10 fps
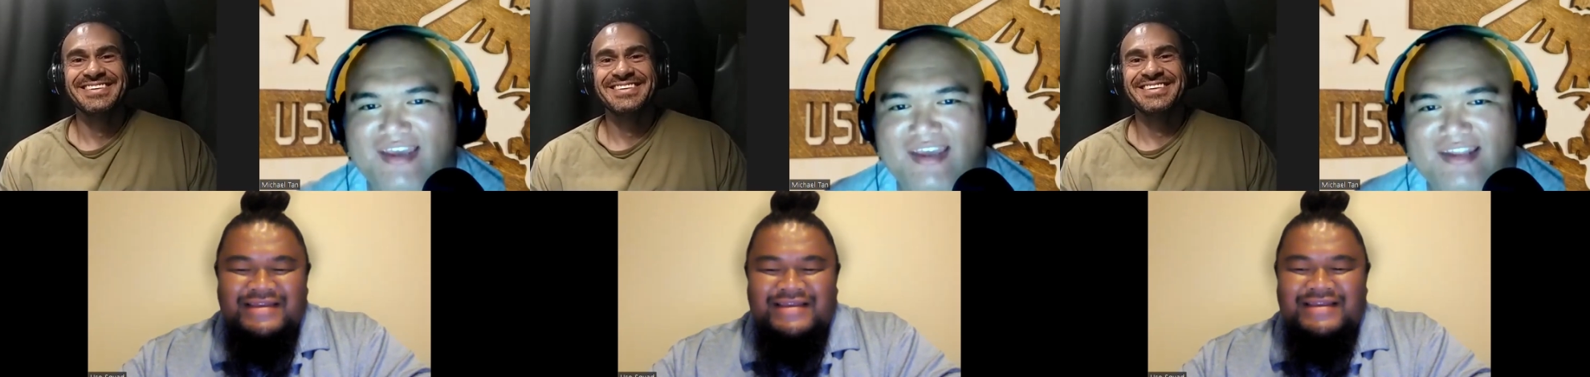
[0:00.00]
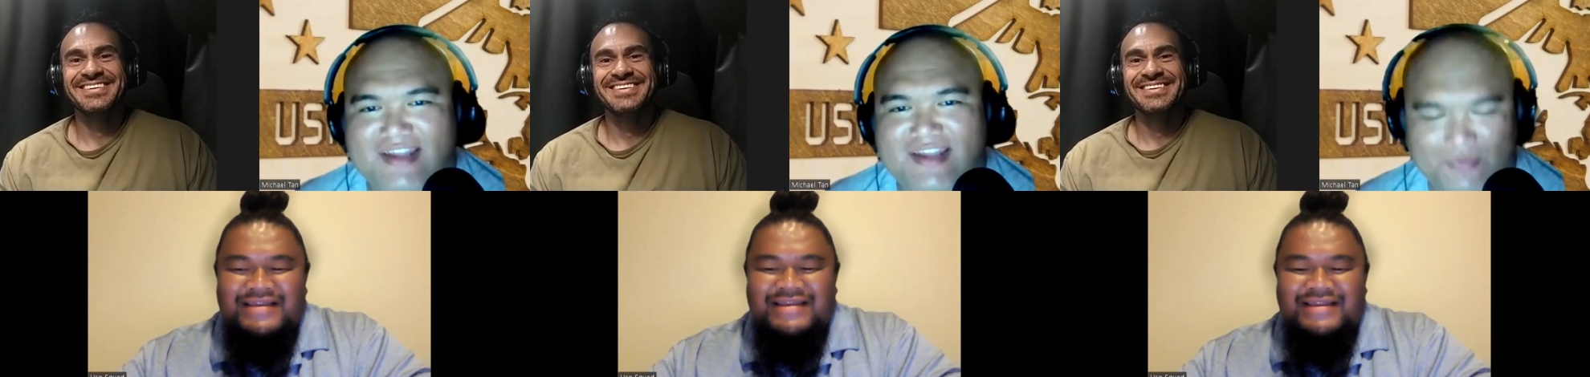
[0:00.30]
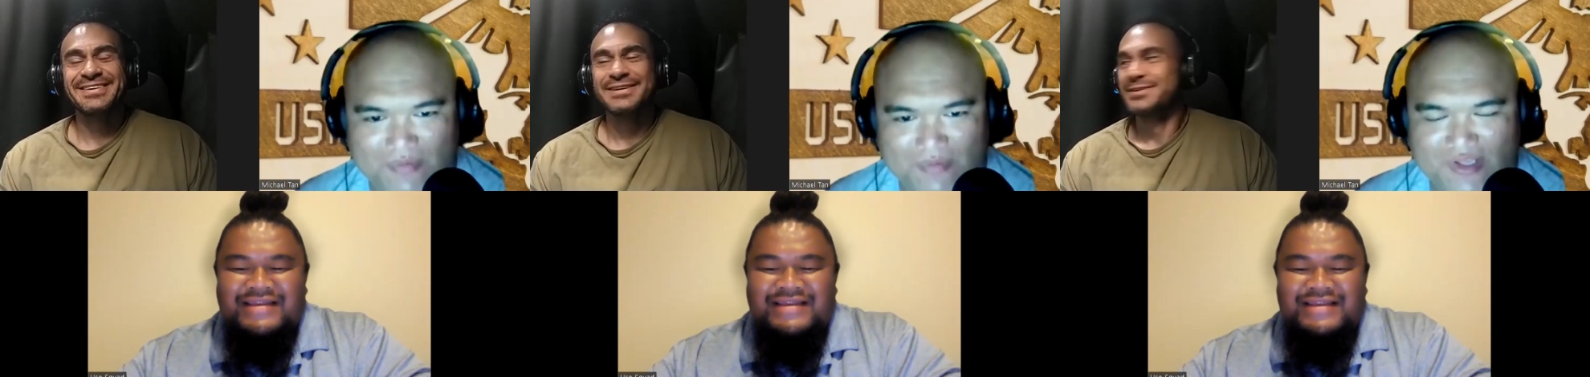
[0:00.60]
Speaker 1: And I
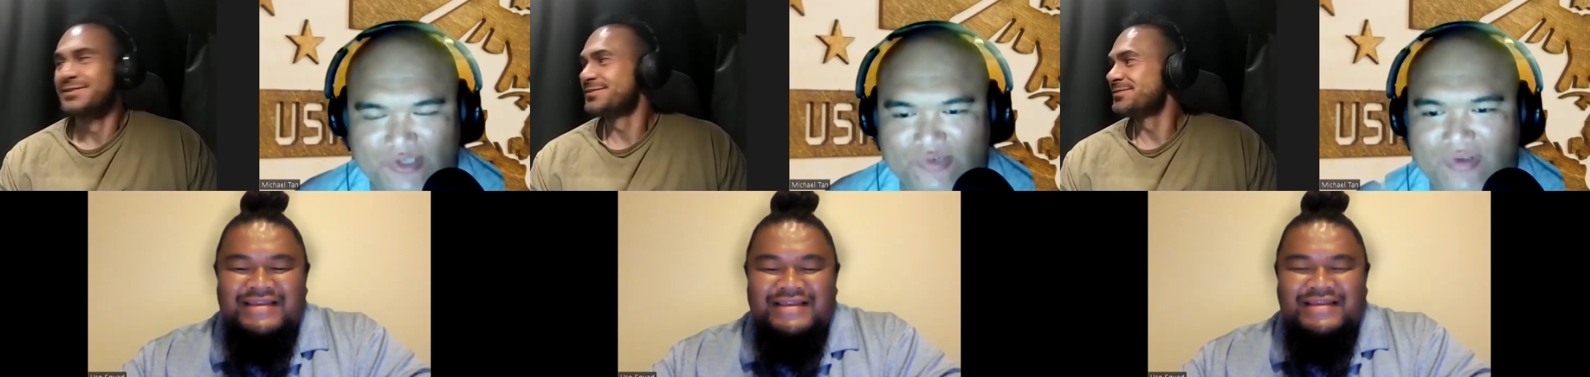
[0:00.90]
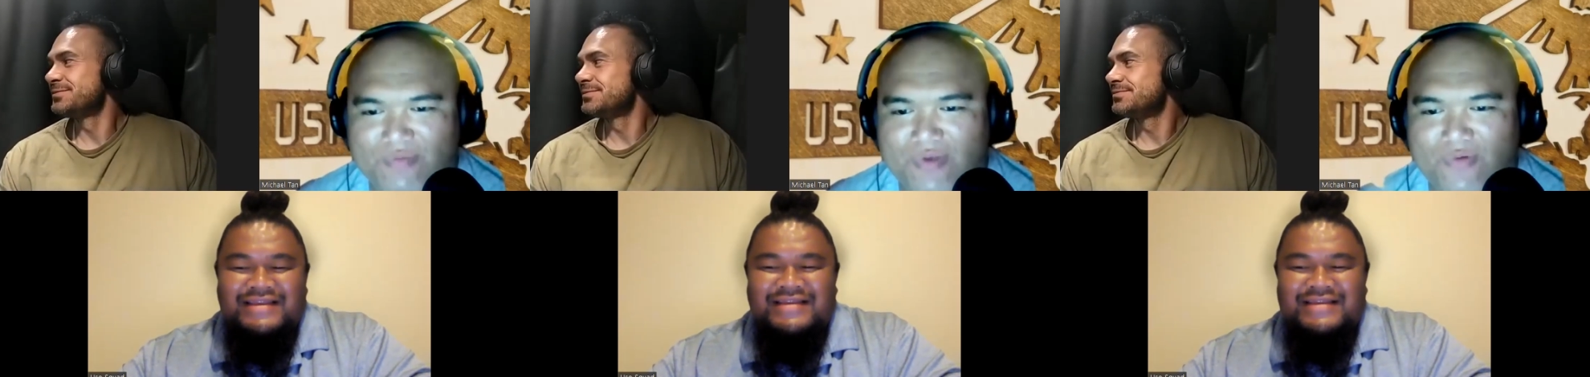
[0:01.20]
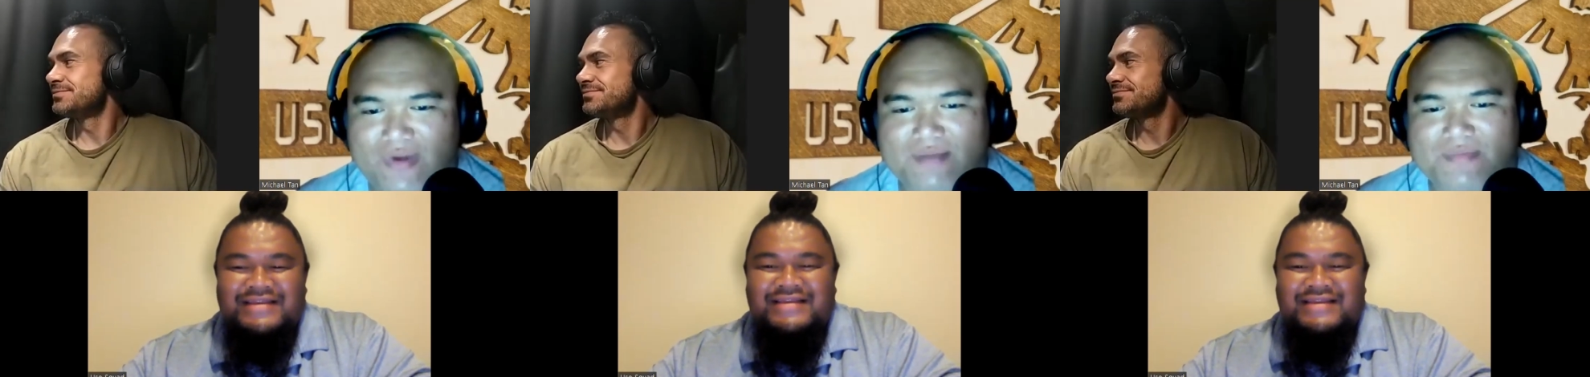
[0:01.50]
remember this trip we
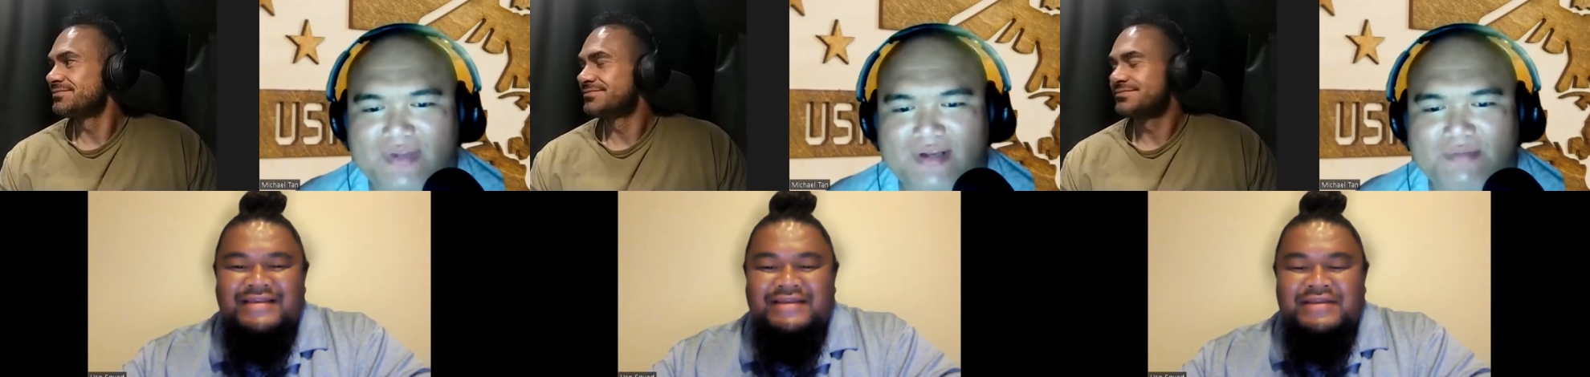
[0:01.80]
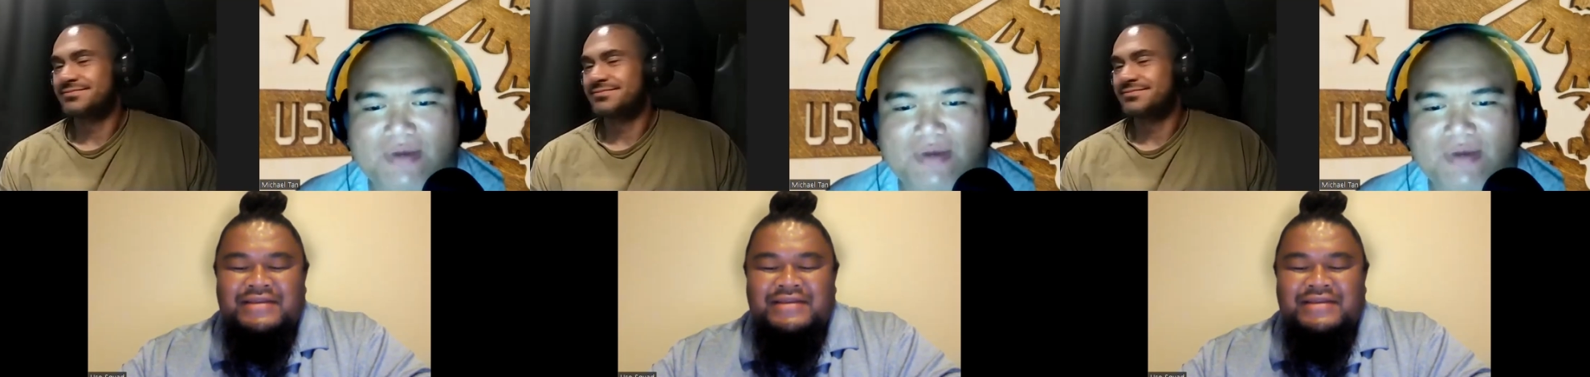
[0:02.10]
went up in the